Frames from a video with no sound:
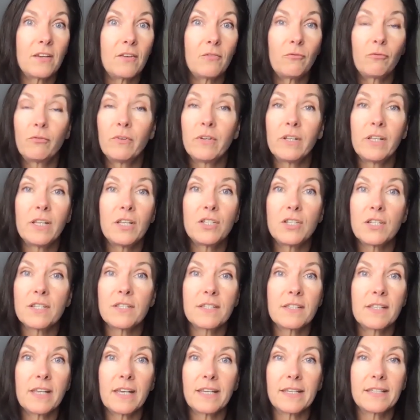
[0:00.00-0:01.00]
really
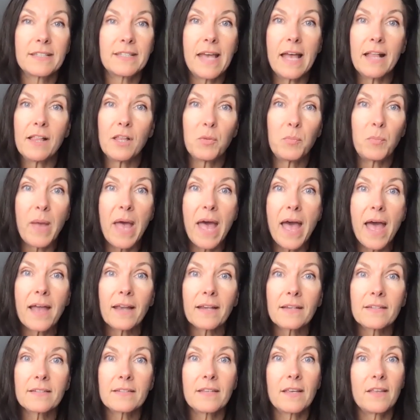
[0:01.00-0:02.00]
just like salad
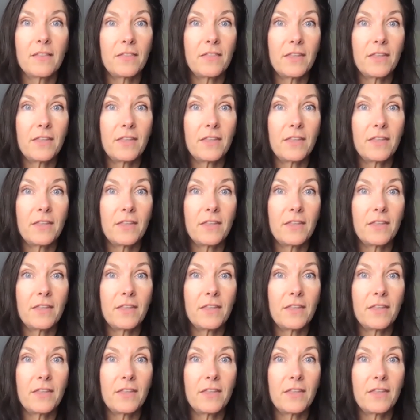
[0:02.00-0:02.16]
packs.